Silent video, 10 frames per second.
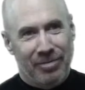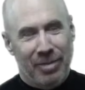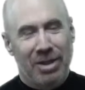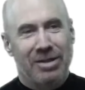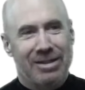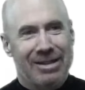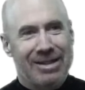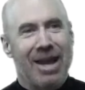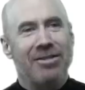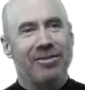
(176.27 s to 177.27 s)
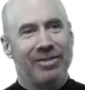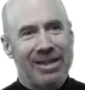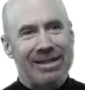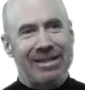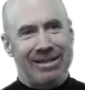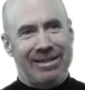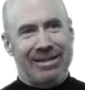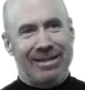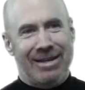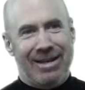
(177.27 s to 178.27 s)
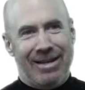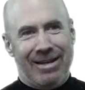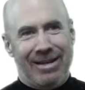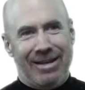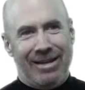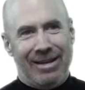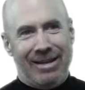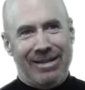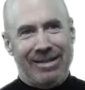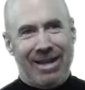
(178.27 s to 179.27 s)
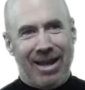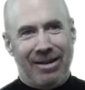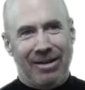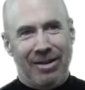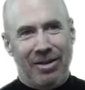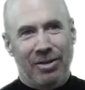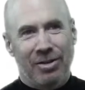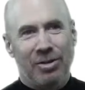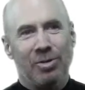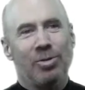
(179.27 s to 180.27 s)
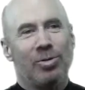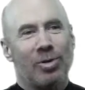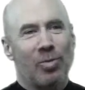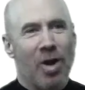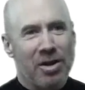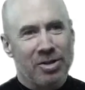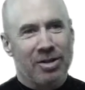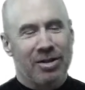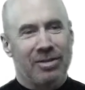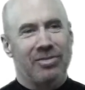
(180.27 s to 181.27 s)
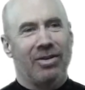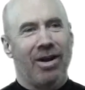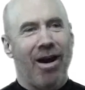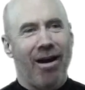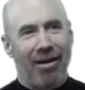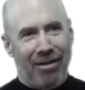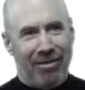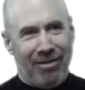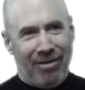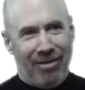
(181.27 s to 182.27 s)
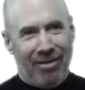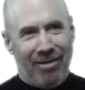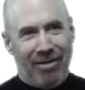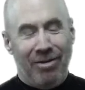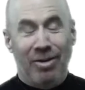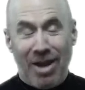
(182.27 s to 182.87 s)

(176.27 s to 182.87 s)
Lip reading: Because the death of distance is that you who are watching this and I could